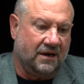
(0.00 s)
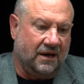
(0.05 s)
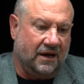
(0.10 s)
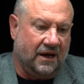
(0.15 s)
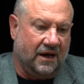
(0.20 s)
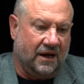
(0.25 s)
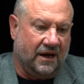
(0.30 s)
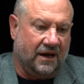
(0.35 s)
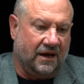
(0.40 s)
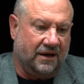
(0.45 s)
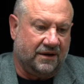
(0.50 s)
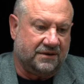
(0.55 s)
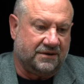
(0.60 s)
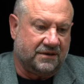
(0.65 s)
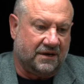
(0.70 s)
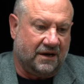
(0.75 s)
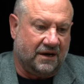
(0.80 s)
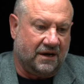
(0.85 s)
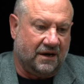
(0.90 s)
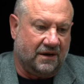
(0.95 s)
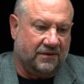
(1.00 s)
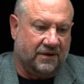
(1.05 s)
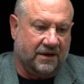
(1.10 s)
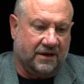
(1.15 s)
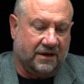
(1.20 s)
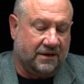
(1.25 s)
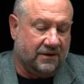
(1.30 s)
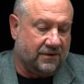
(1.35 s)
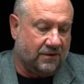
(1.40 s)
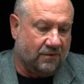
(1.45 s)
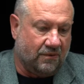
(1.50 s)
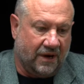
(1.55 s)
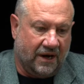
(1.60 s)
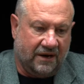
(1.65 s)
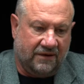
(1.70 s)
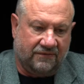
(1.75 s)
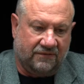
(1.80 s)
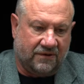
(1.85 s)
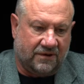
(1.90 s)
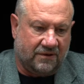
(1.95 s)
And they can either
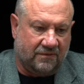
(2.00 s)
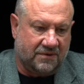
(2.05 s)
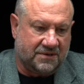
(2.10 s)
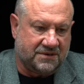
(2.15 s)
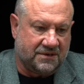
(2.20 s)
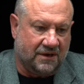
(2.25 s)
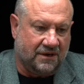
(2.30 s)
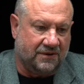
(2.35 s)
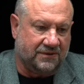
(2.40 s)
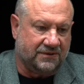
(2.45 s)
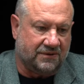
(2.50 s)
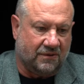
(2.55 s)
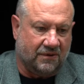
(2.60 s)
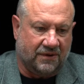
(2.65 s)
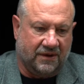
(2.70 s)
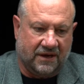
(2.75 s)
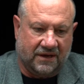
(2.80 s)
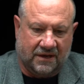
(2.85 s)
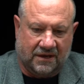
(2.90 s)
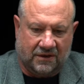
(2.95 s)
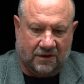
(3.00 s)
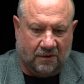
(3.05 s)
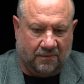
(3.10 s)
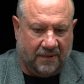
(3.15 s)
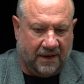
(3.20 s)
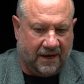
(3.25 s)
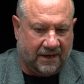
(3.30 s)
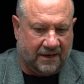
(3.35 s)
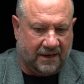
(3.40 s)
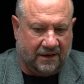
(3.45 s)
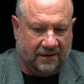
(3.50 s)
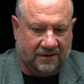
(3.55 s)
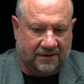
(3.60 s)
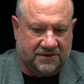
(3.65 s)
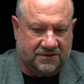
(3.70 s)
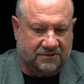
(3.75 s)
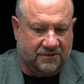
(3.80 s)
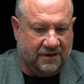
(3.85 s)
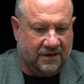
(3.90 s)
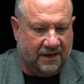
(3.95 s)
wait for the result or they can go back out in the
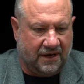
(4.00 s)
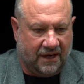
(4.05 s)
street,